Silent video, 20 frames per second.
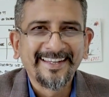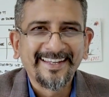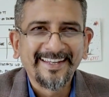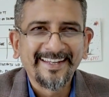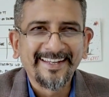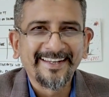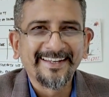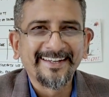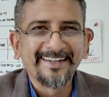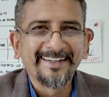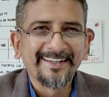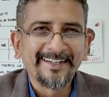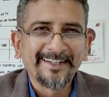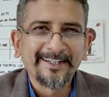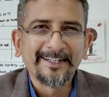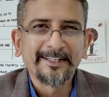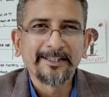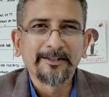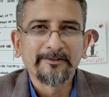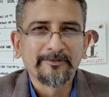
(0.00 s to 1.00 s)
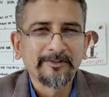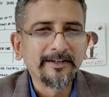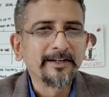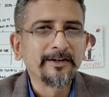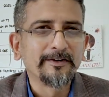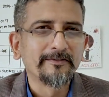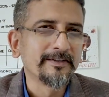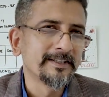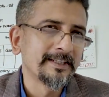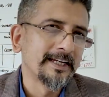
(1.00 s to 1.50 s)
in the field
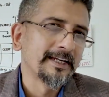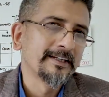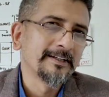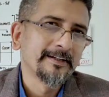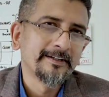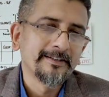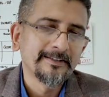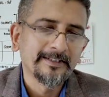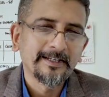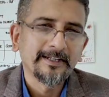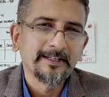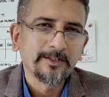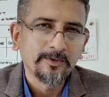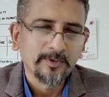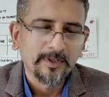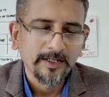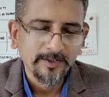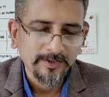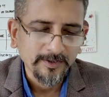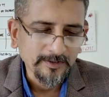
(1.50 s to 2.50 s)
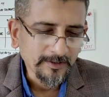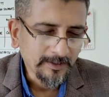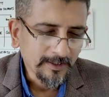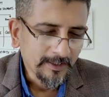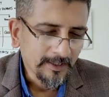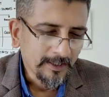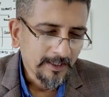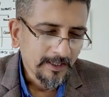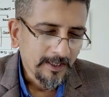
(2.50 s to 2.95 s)
of design and design education.